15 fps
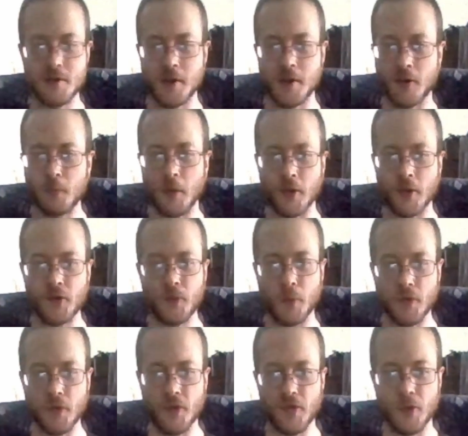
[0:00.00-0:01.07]
Xbox
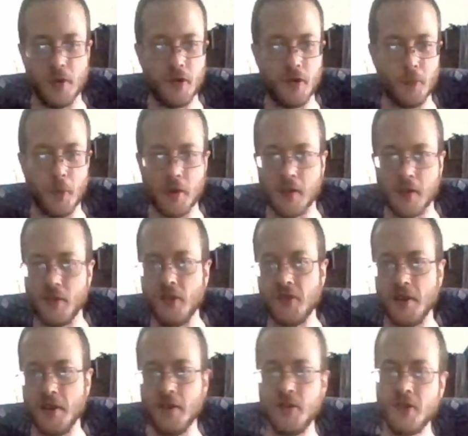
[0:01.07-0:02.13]
wasn't so disappointing these
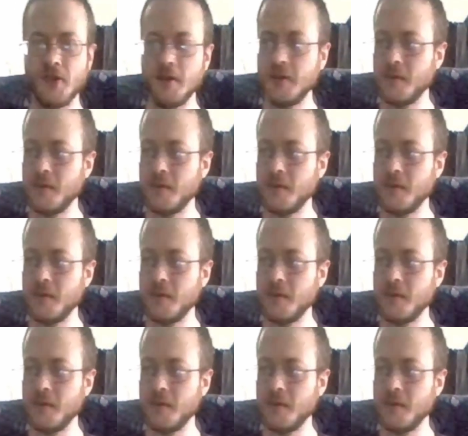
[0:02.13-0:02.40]
days.